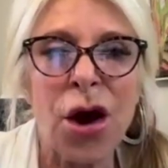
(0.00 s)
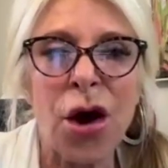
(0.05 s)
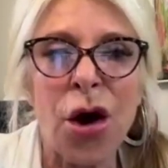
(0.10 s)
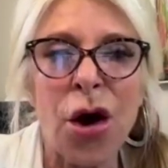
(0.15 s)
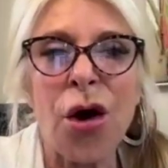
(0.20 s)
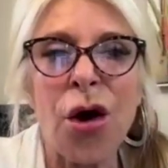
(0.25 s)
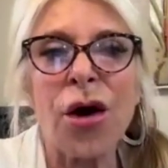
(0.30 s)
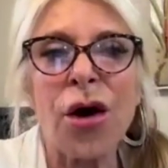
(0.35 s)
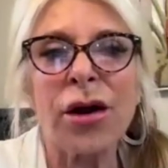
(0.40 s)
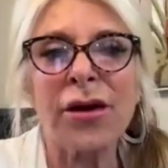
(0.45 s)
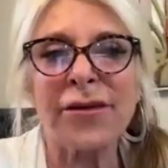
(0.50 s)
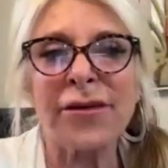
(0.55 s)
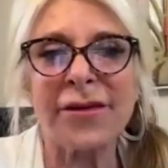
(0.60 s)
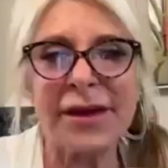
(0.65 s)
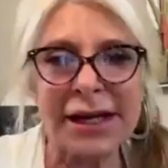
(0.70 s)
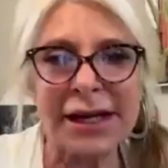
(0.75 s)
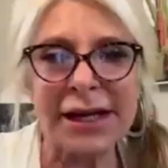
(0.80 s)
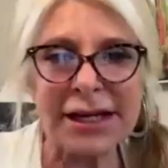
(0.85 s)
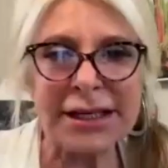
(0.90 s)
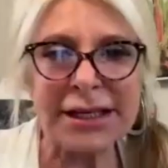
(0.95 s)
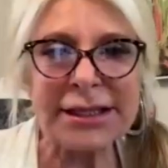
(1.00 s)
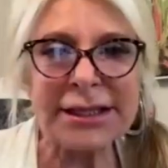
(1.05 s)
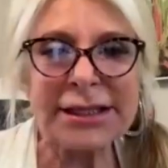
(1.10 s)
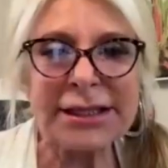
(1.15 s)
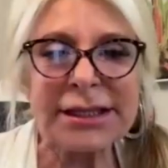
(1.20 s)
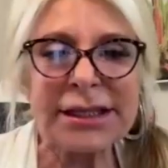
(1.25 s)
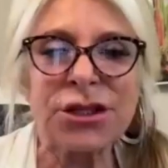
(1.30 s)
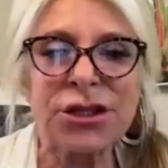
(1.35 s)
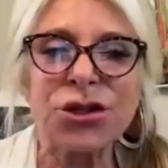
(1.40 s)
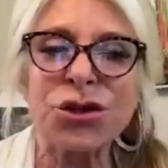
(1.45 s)
All of
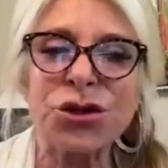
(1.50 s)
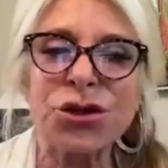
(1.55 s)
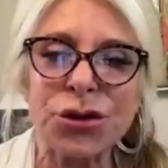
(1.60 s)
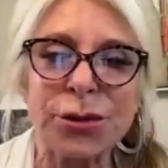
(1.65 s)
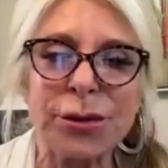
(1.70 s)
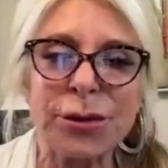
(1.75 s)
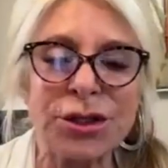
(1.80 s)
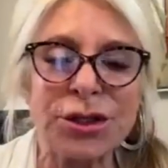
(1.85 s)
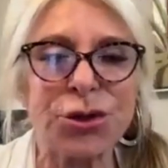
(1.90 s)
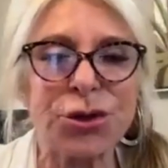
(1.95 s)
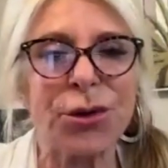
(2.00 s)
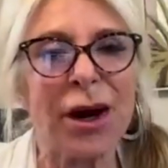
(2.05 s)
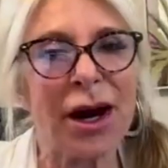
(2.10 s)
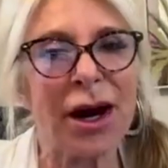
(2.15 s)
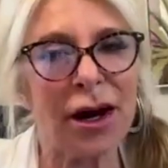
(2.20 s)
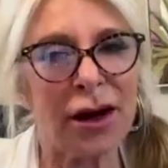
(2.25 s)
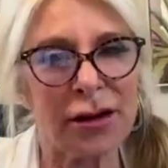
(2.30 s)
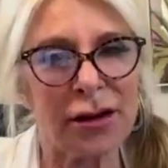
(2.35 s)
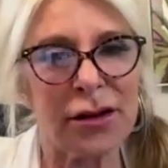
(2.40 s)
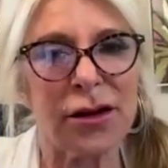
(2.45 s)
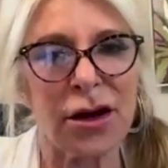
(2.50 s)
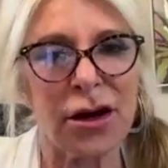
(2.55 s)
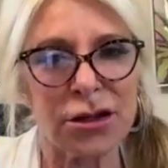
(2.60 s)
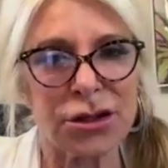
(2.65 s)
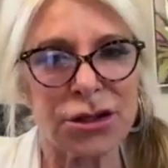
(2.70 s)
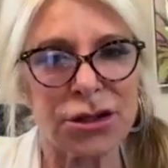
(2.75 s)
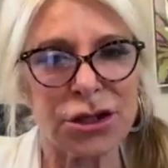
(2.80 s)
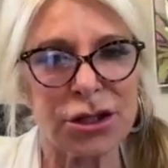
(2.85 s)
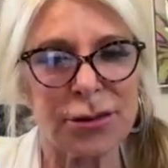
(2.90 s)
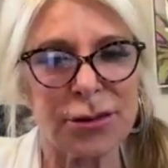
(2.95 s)
these contribute to our health long
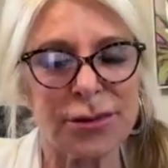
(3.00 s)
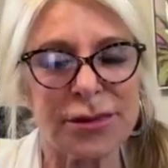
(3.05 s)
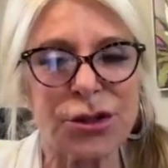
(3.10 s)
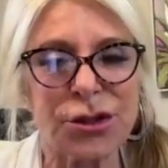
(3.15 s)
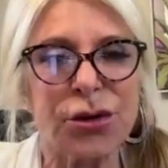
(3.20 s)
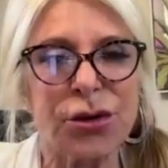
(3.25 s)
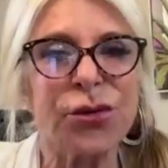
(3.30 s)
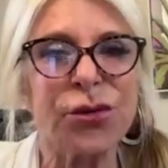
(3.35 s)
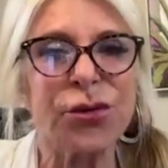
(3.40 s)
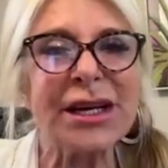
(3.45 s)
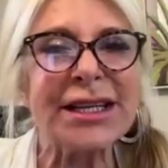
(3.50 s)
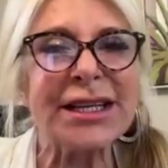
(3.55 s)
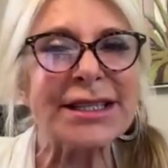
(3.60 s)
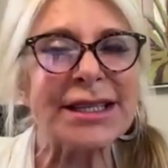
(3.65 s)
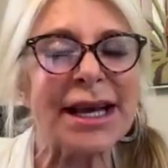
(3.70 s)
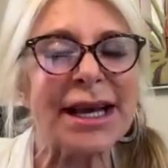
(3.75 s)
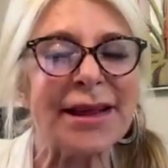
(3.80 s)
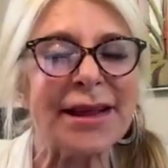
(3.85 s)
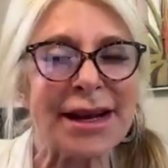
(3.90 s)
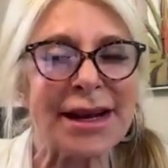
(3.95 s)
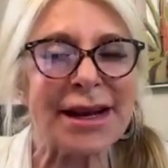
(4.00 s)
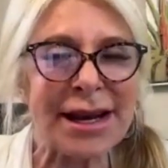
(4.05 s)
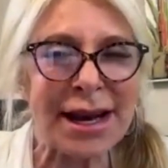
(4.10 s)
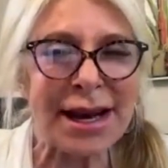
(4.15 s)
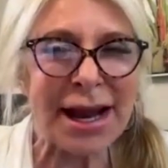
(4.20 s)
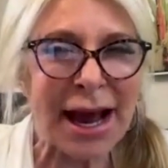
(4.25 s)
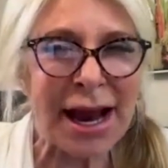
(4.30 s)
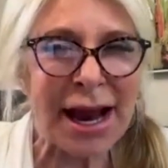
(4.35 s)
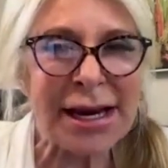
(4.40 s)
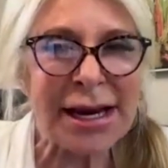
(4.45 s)
term. So if we say that
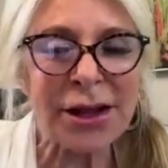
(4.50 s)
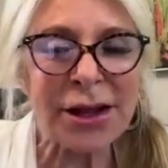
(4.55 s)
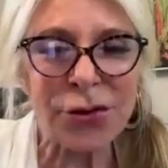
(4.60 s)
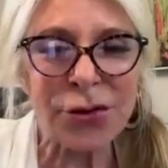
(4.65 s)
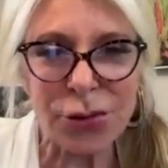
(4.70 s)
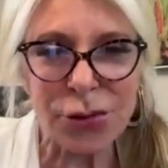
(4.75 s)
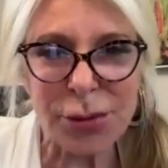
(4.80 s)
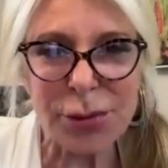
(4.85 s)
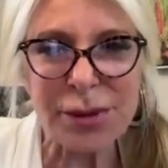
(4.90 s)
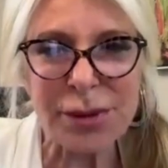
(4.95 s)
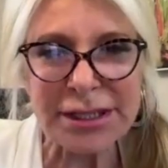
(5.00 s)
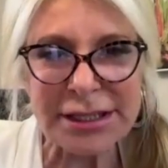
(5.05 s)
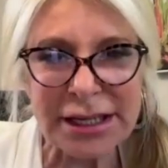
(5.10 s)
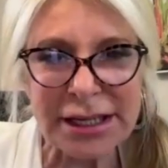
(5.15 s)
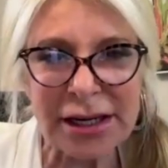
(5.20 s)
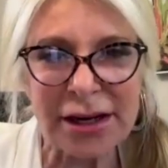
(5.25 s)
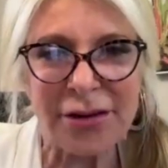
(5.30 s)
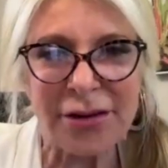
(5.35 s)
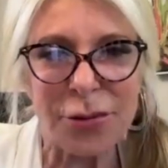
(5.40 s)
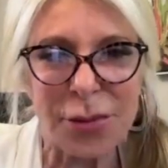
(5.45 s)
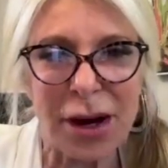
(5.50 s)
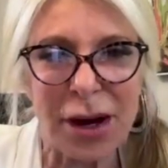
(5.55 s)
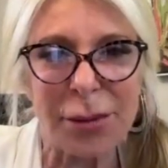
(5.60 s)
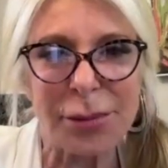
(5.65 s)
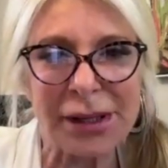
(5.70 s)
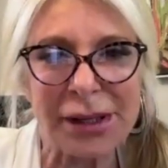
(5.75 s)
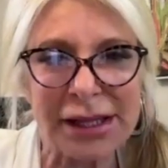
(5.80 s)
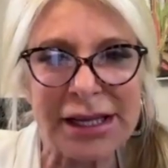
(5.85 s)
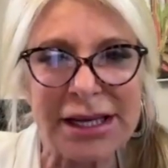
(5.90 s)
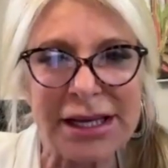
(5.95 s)
93% of the
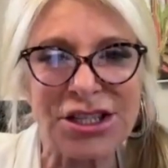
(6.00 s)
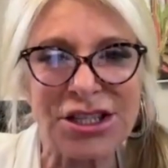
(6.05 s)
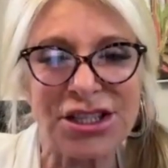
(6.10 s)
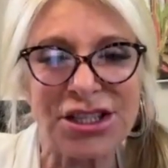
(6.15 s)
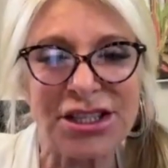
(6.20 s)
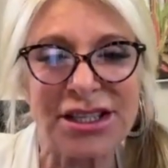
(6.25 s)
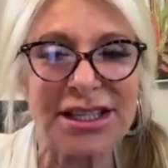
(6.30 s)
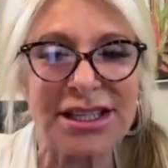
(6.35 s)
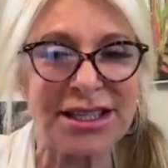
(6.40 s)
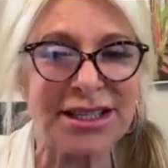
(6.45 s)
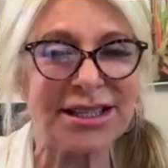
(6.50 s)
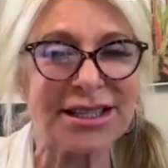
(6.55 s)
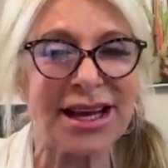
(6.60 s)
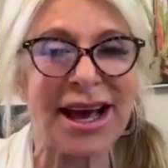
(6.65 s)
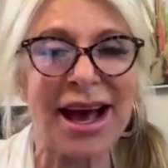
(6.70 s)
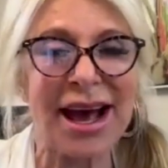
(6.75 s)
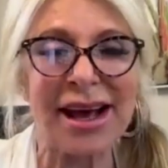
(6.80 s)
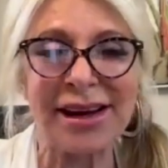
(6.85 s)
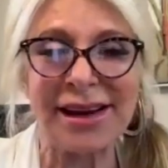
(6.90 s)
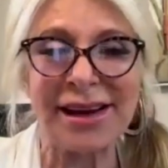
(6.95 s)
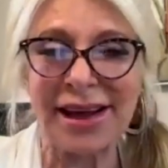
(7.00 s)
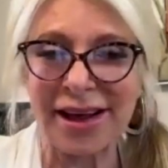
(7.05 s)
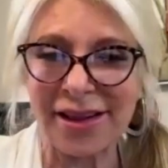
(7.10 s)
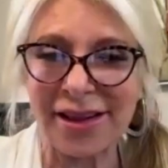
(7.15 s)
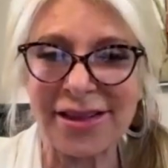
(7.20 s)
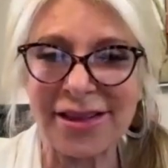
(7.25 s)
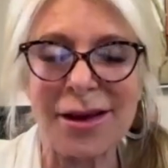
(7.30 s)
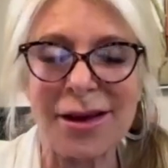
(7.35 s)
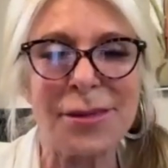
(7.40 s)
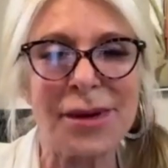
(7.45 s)
population is
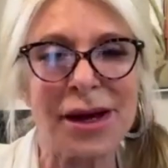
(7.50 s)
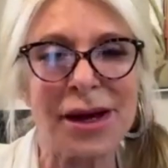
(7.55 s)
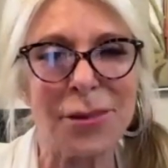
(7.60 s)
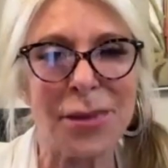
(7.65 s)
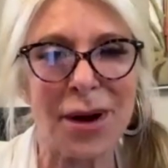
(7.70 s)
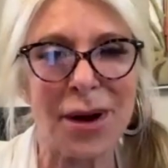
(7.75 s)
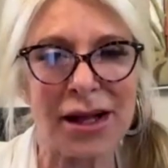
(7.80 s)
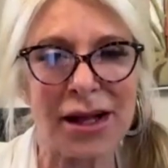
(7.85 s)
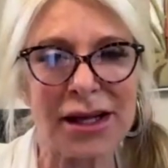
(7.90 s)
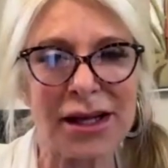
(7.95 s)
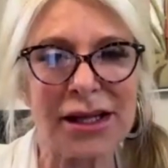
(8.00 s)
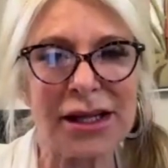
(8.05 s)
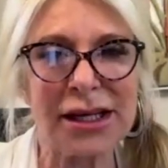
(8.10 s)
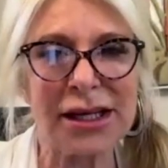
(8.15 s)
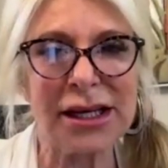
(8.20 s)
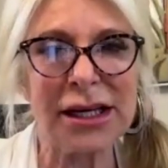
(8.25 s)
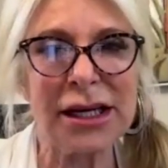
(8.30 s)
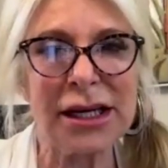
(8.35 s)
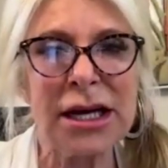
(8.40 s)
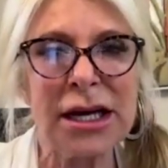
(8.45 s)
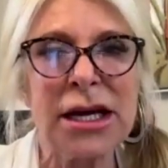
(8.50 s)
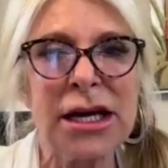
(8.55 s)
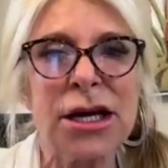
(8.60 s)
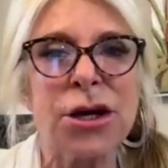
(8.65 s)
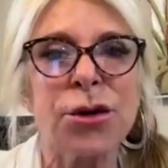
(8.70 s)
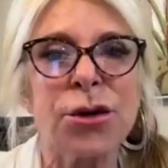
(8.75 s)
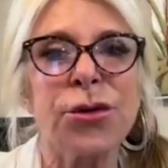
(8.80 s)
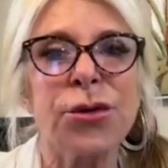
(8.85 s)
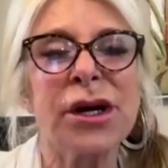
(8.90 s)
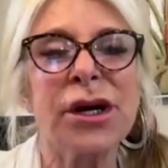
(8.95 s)
unhealthy metabolically,
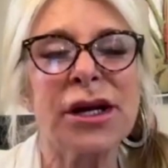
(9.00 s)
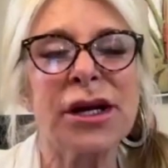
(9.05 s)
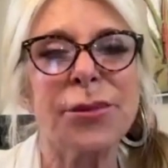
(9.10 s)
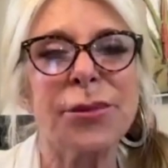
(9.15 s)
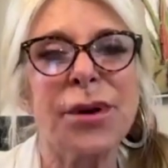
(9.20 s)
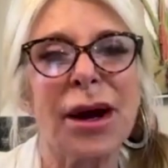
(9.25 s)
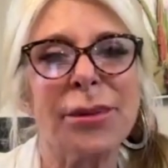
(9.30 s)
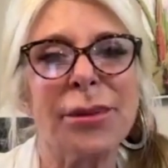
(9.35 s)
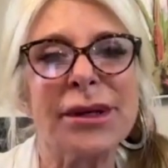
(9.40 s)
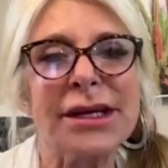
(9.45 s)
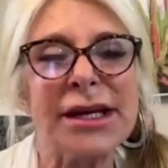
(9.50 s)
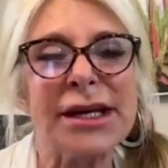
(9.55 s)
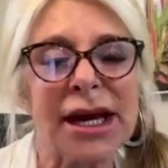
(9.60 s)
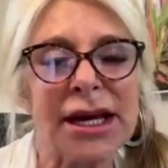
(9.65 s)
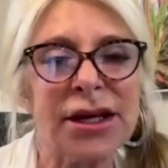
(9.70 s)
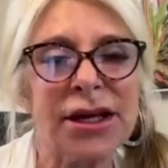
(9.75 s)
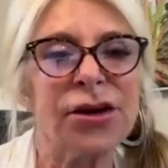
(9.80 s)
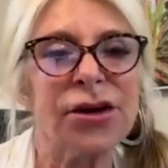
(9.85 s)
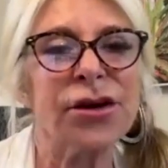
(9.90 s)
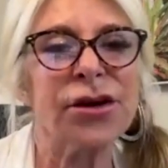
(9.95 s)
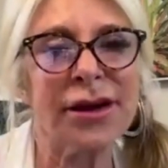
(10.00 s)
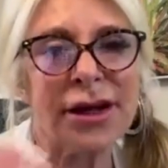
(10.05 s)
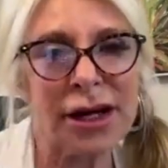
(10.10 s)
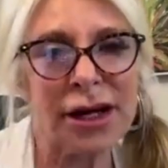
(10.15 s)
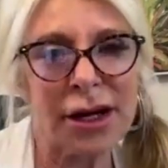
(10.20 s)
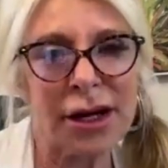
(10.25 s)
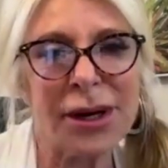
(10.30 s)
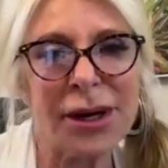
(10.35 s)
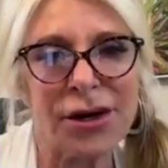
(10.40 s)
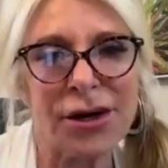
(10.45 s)
we're going to probably die younger than
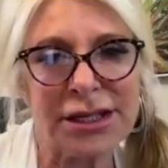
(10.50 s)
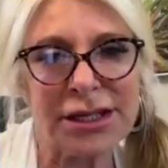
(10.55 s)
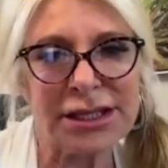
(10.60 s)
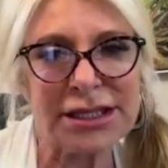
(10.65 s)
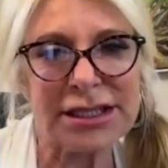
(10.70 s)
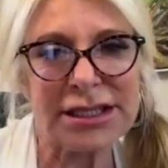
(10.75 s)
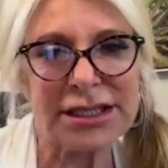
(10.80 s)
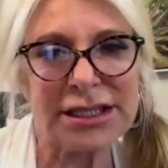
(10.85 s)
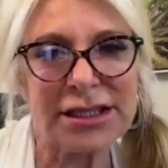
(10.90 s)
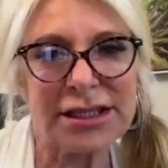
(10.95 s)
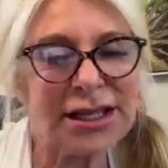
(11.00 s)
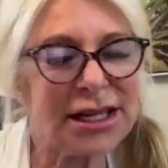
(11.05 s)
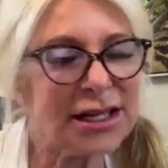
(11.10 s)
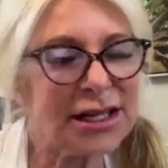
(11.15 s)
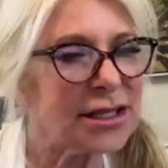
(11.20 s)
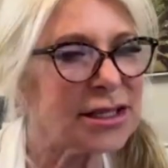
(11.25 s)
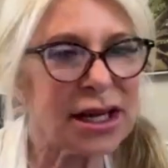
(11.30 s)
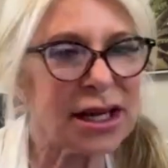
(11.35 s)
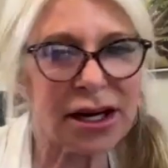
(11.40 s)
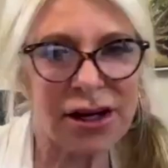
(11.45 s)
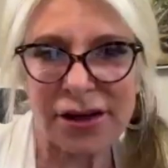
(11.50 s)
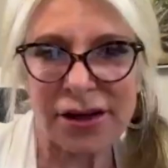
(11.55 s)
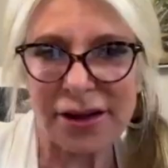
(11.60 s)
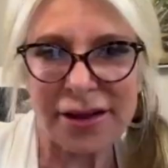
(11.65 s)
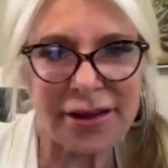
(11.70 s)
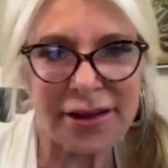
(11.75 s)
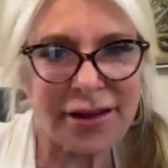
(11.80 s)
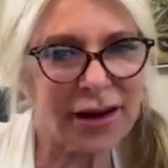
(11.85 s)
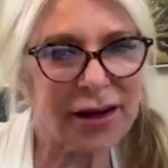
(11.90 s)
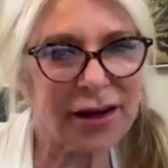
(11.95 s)
our parents did. That's not a
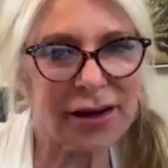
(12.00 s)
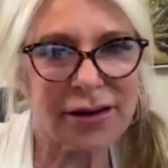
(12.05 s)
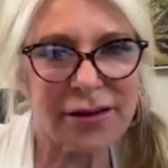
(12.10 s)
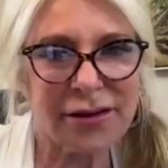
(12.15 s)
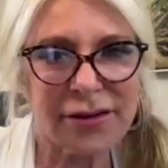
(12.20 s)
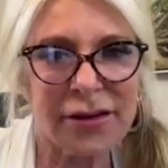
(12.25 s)
good thing.